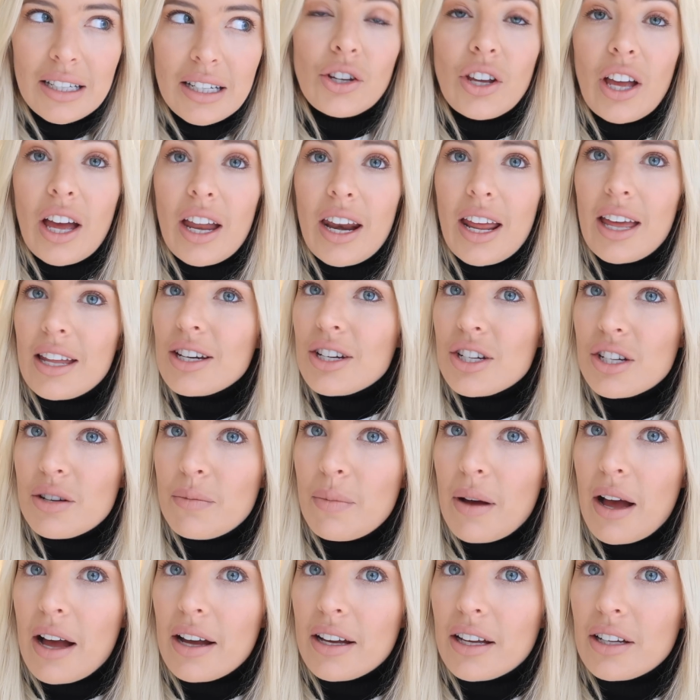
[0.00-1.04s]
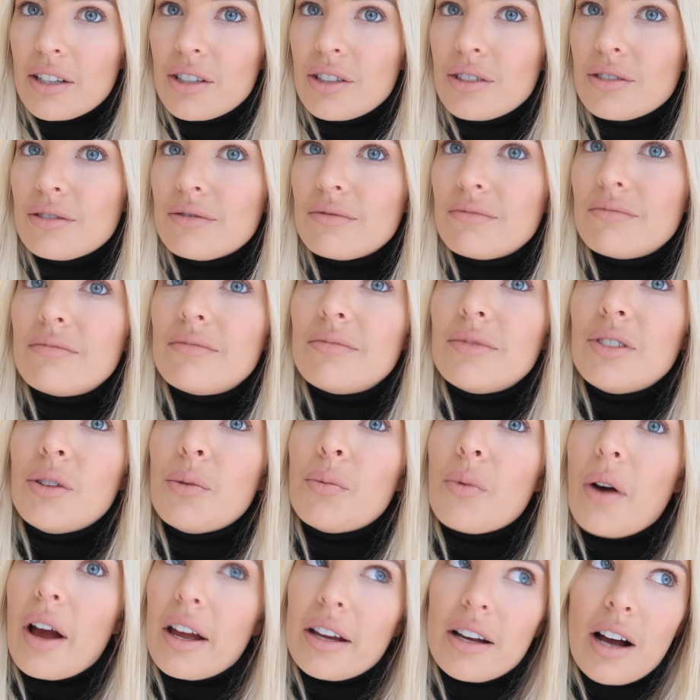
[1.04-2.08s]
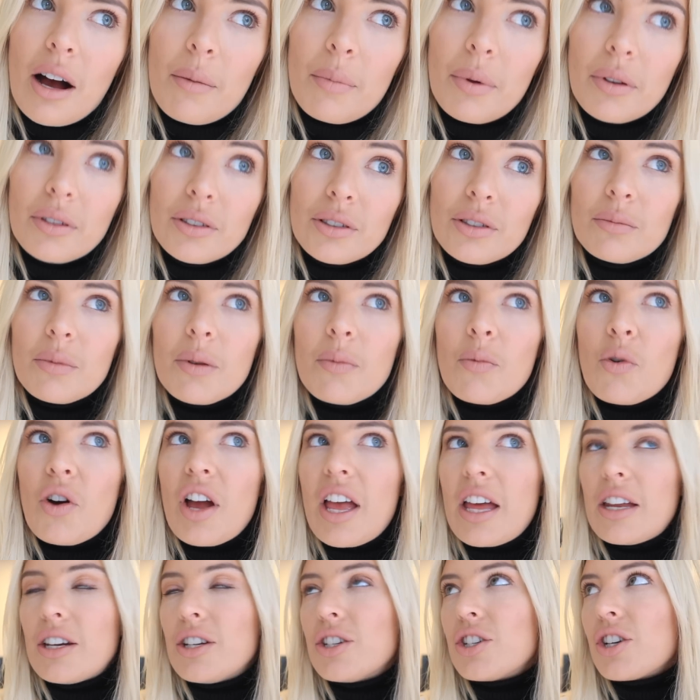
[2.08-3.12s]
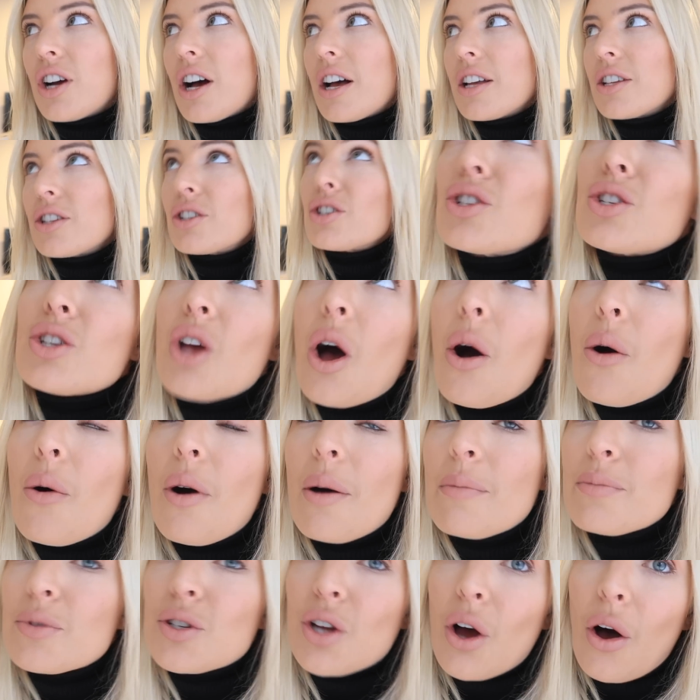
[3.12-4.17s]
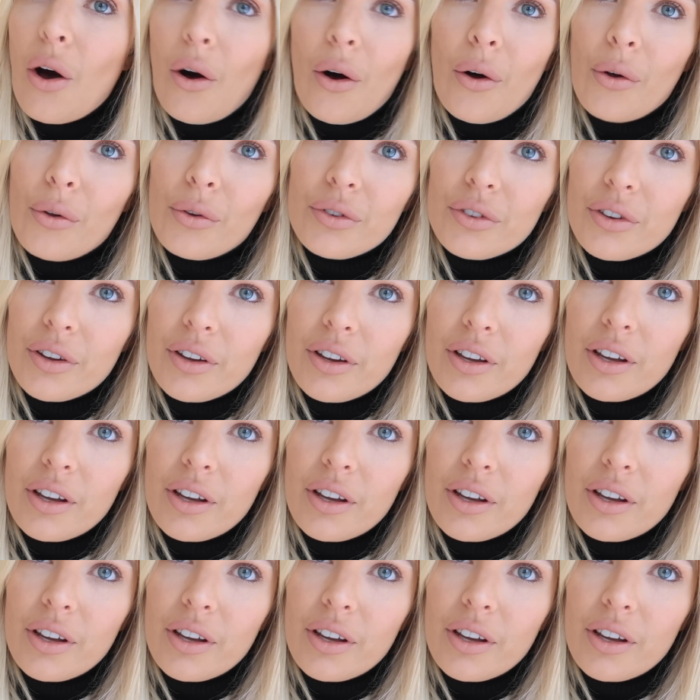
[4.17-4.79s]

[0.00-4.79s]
you get energy back and you wake up a little bit more energized, so I'm told.